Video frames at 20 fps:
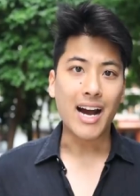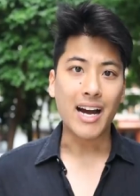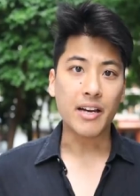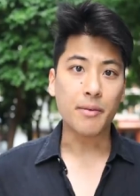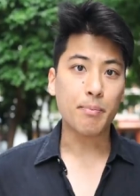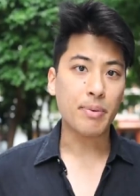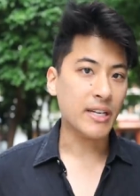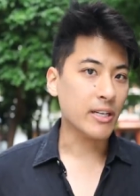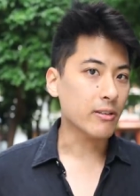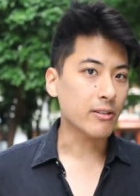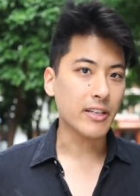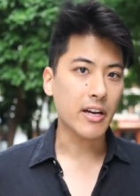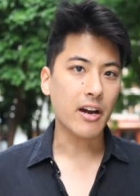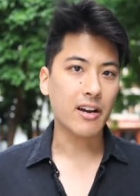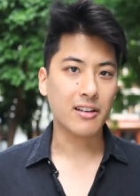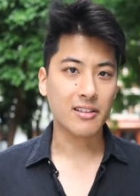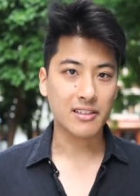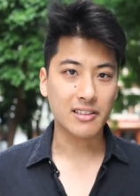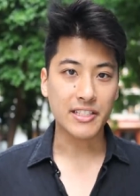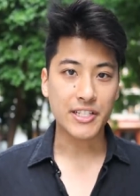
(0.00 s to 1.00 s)
I
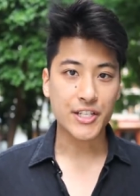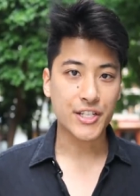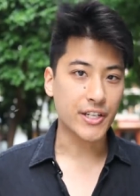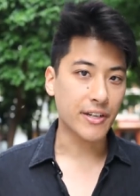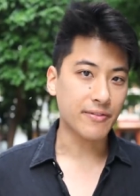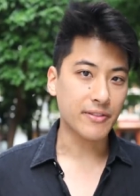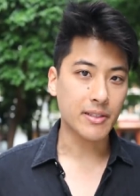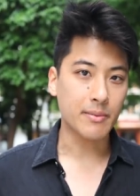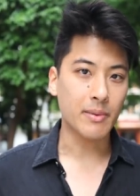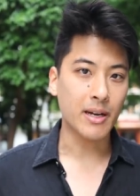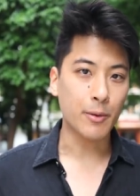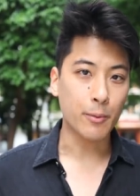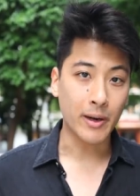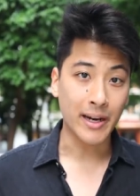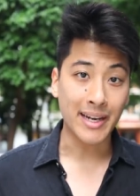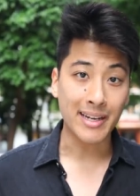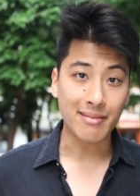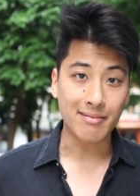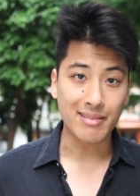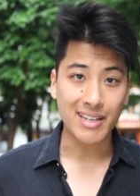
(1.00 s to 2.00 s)
periodically shifted my
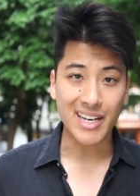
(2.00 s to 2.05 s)
weight,